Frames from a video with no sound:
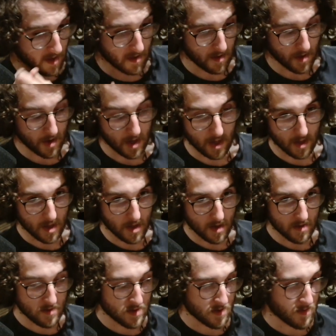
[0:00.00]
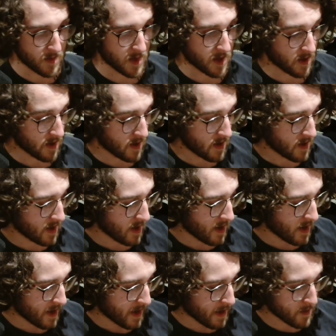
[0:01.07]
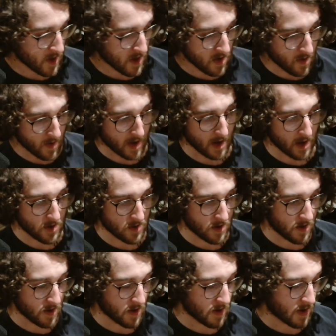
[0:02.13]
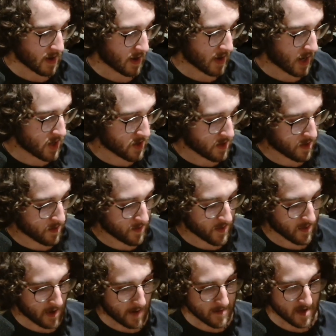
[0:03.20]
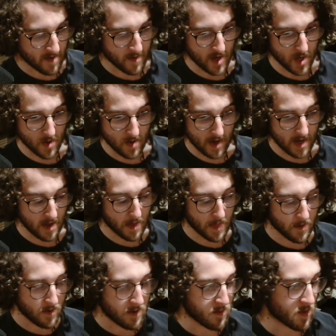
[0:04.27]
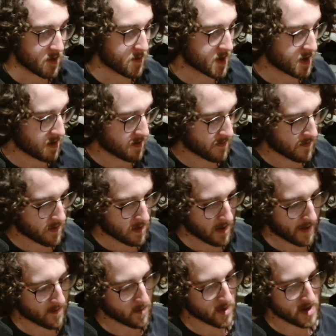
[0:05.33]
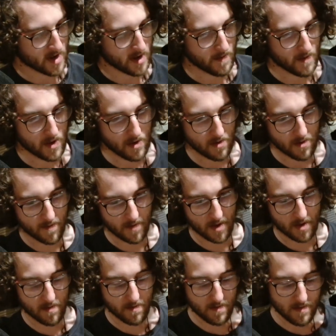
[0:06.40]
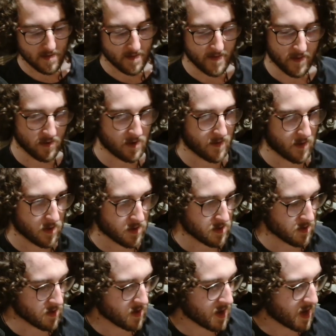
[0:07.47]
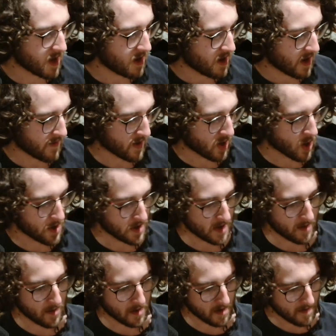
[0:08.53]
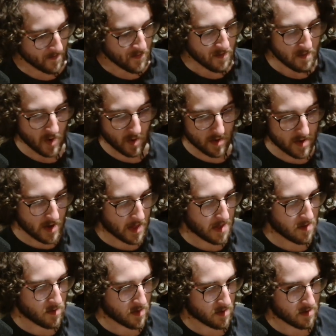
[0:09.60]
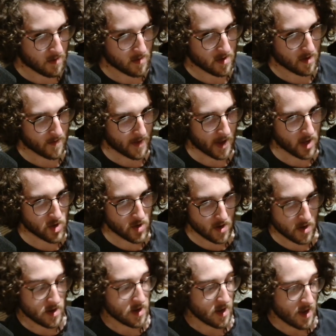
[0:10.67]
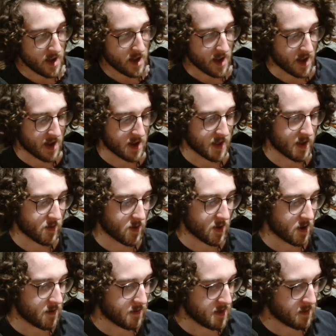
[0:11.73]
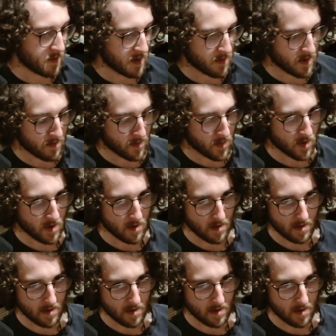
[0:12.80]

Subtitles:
looking glass or something. I'm gonna do a 100 subscriber special. I need 3 more, but I haven't put out any videos for like forever, so I haven't got any more. But once I get 3 more subscribers, I'll have 100, and that will hopefully be a bit more